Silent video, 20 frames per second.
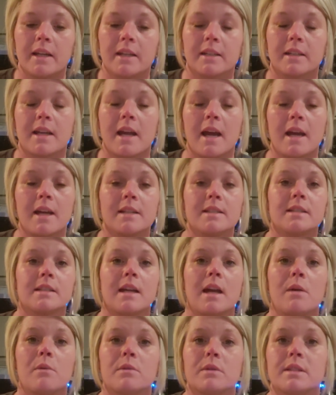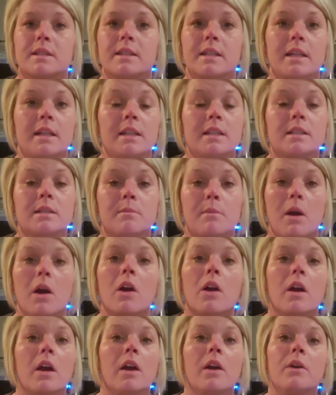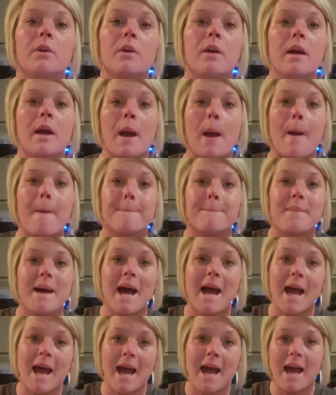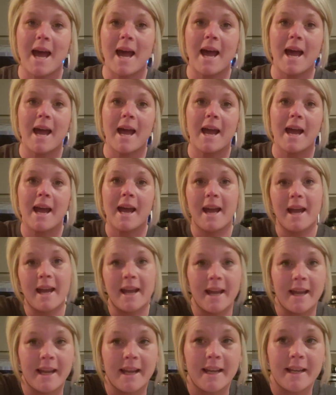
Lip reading: And guys, I will see you tomorrow. Bye.